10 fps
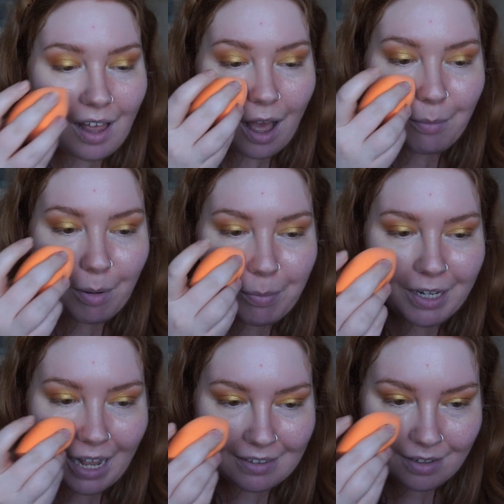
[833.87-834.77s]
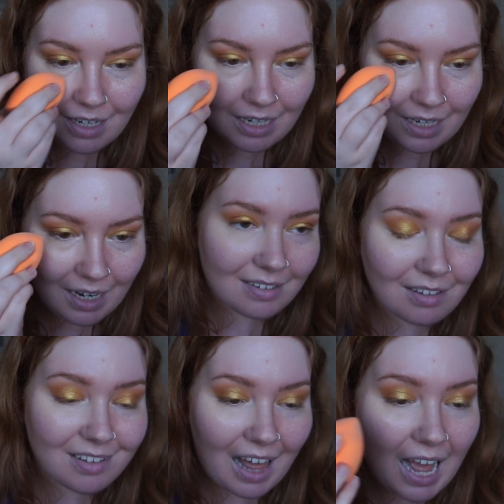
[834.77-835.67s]
But yeah, so he
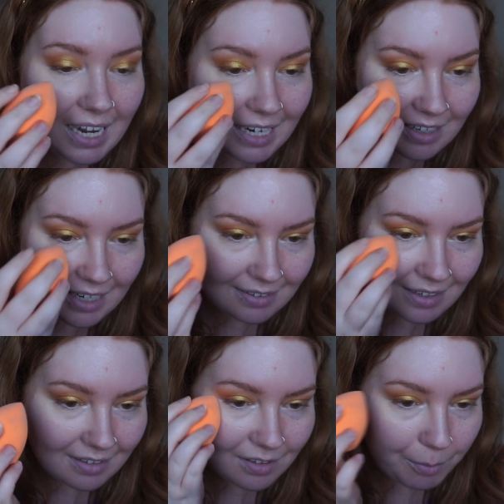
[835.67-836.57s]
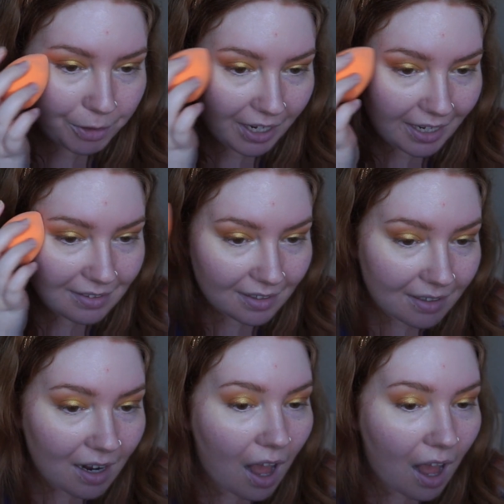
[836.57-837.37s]
does that, he then gets excommunicated,